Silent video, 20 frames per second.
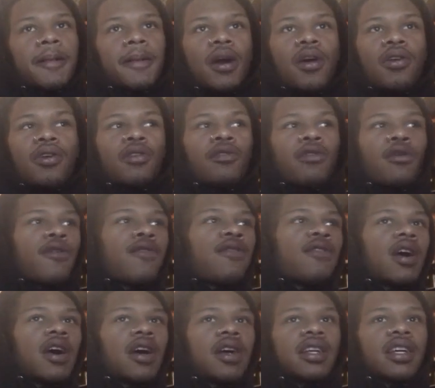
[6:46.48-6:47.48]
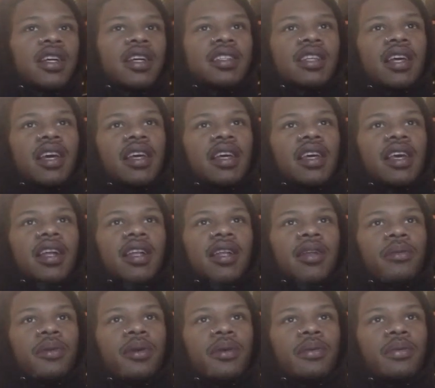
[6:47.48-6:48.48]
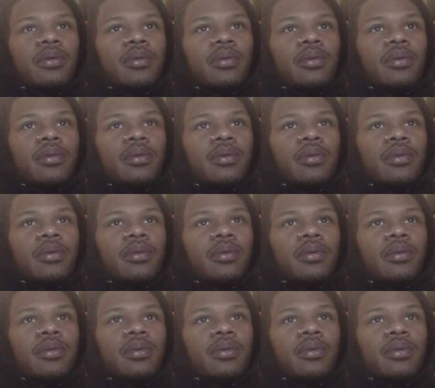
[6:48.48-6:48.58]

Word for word: don't give a fuck. Niggas ain't killing me.